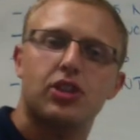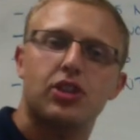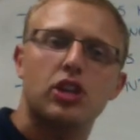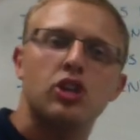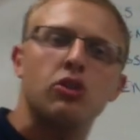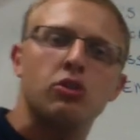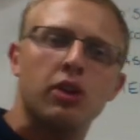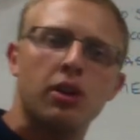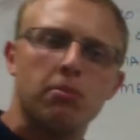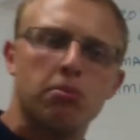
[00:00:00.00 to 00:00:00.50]
the
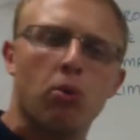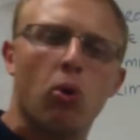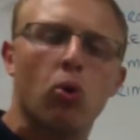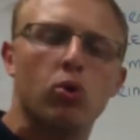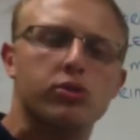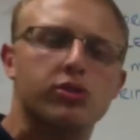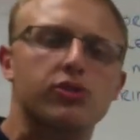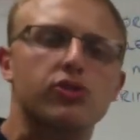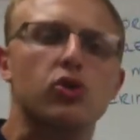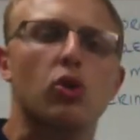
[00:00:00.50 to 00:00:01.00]
unit
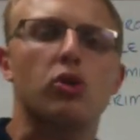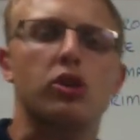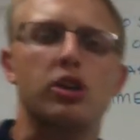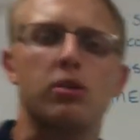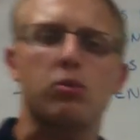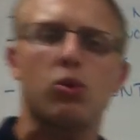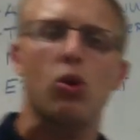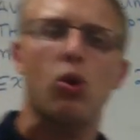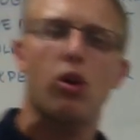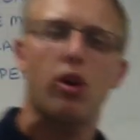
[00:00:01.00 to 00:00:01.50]
moles of
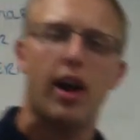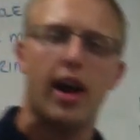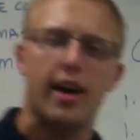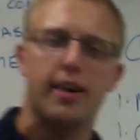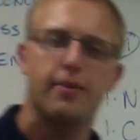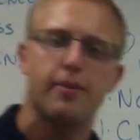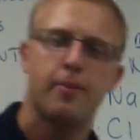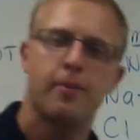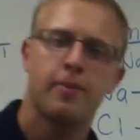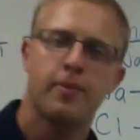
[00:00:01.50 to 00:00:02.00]
sodium chloride,
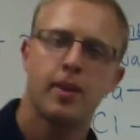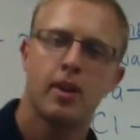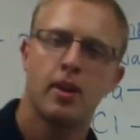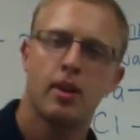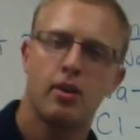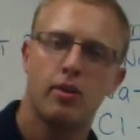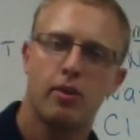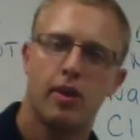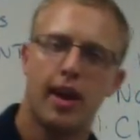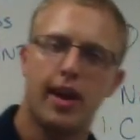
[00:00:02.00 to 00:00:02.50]

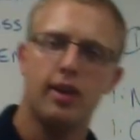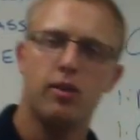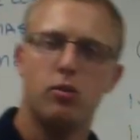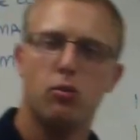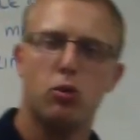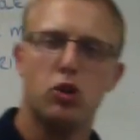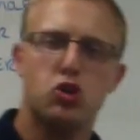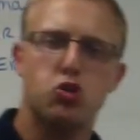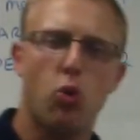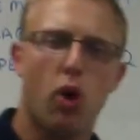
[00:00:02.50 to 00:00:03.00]
right?
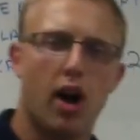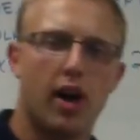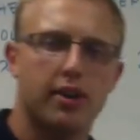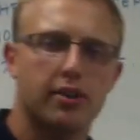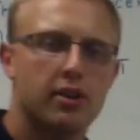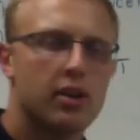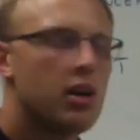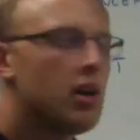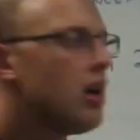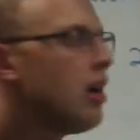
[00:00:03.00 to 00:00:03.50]
Which one?
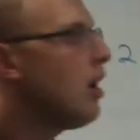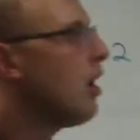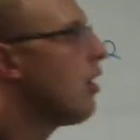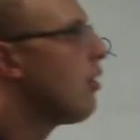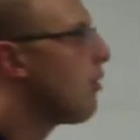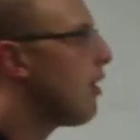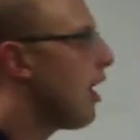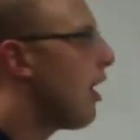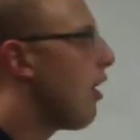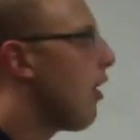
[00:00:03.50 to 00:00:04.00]

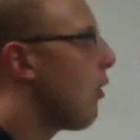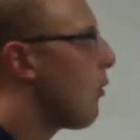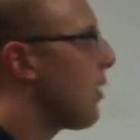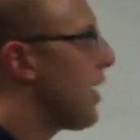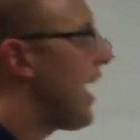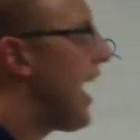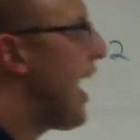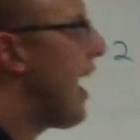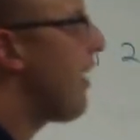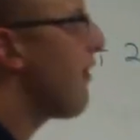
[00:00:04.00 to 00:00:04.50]
Well,
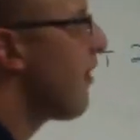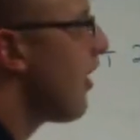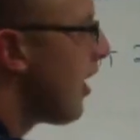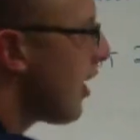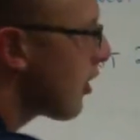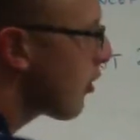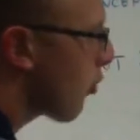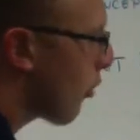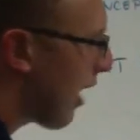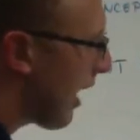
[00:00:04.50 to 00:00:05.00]
we have
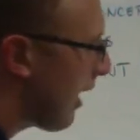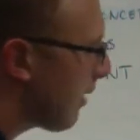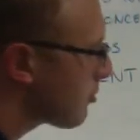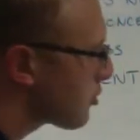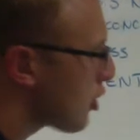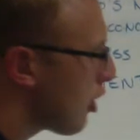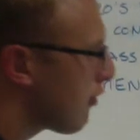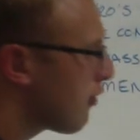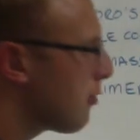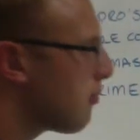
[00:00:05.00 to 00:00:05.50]

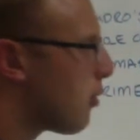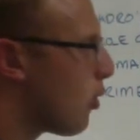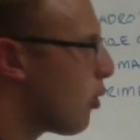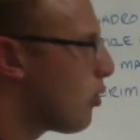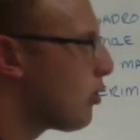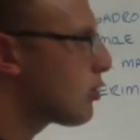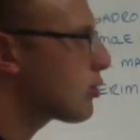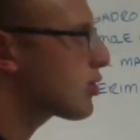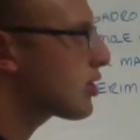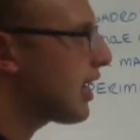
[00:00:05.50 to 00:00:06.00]
grams over
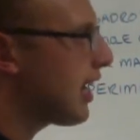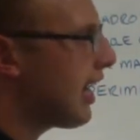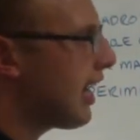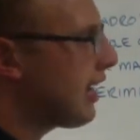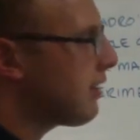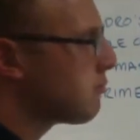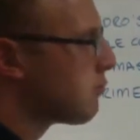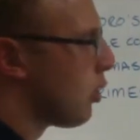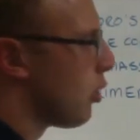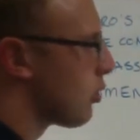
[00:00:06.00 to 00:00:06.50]
moles
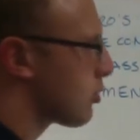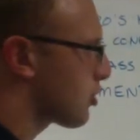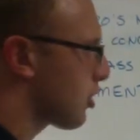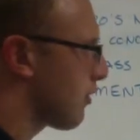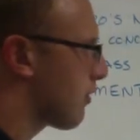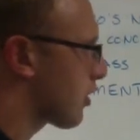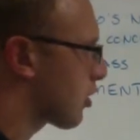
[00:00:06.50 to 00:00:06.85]
and moles over